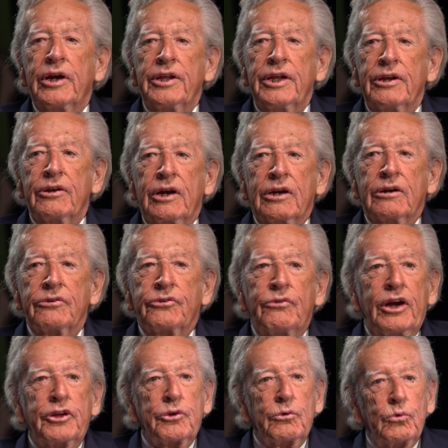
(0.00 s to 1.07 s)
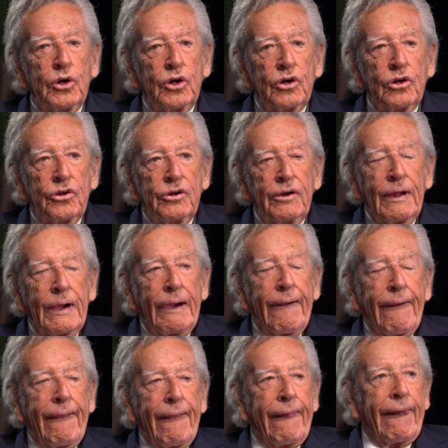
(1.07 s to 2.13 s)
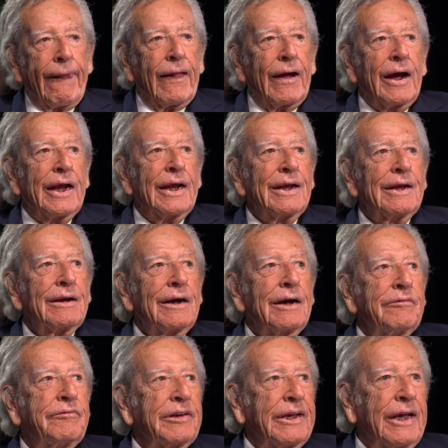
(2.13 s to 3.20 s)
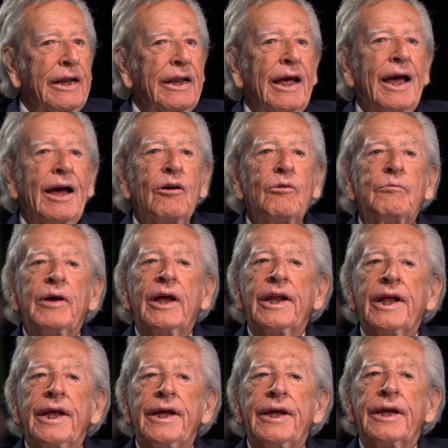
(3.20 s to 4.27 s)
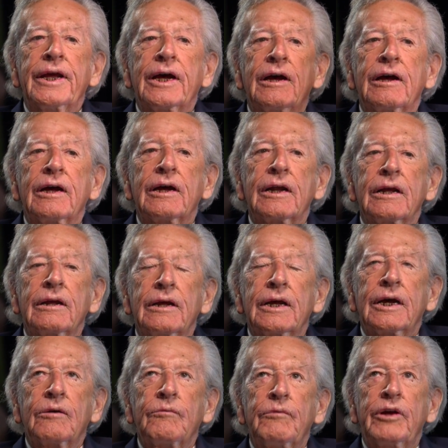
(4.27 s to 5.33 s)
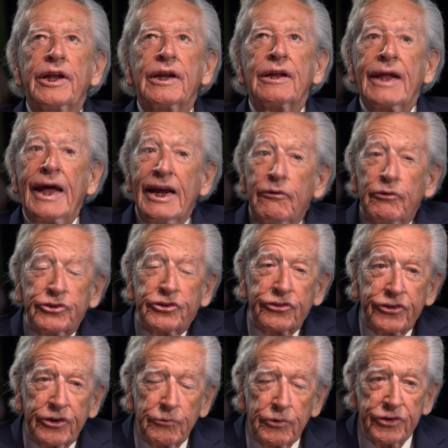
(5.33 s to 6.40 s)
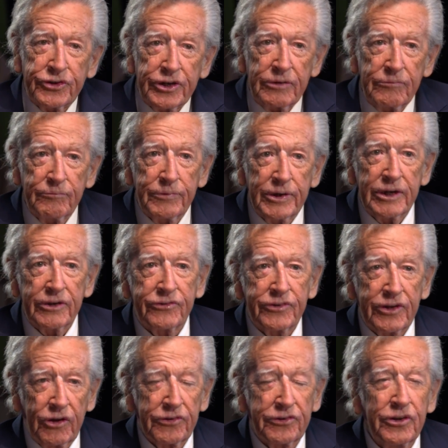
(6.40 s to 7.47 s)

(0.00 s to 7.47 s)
I think throughout the world, I forget how many languages it was in, but it sold